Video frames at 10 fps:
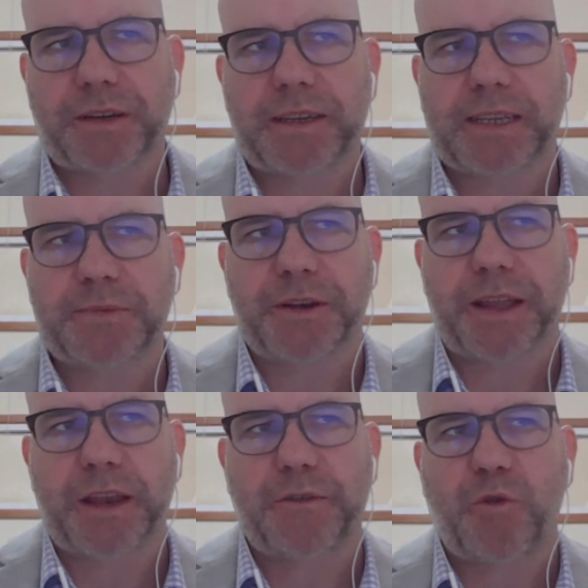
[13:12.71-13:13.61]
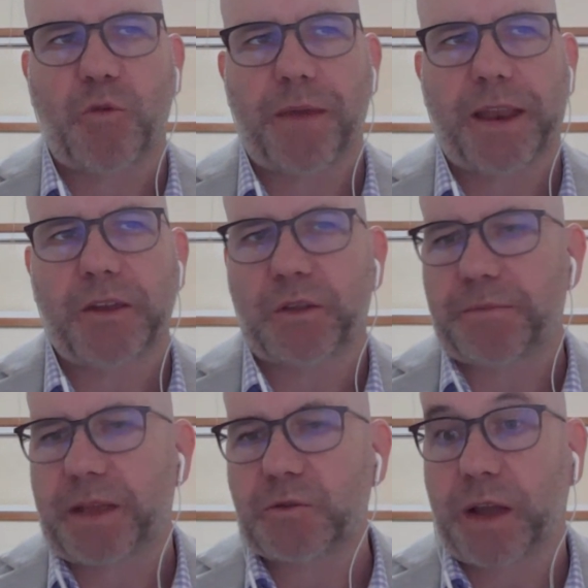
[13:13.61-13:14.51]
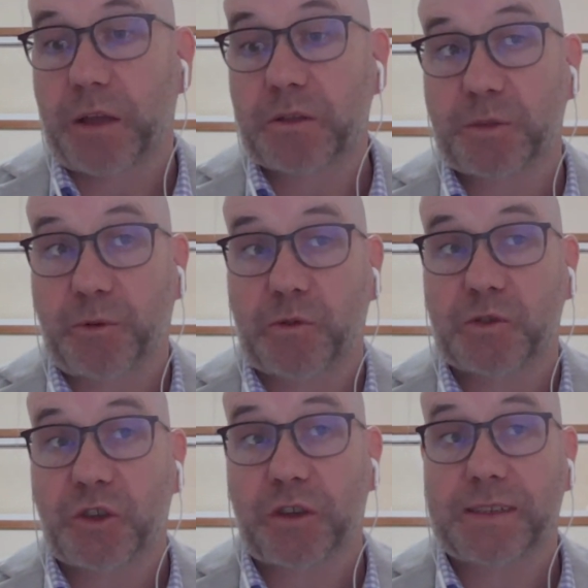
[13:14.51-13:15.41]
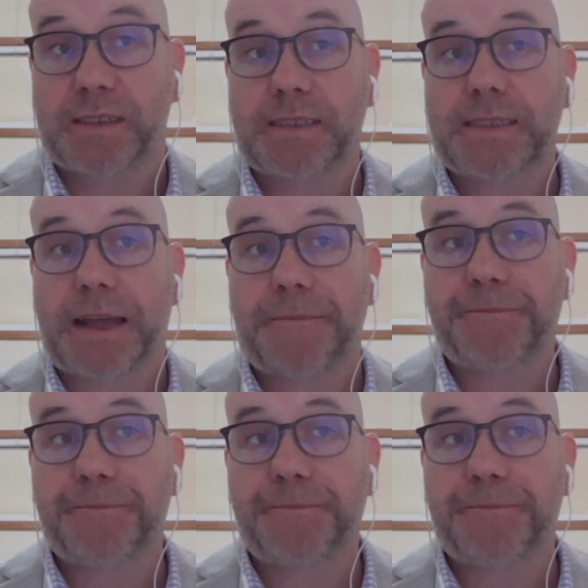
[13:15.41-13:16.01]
in desperate need of more medical and mental health support services.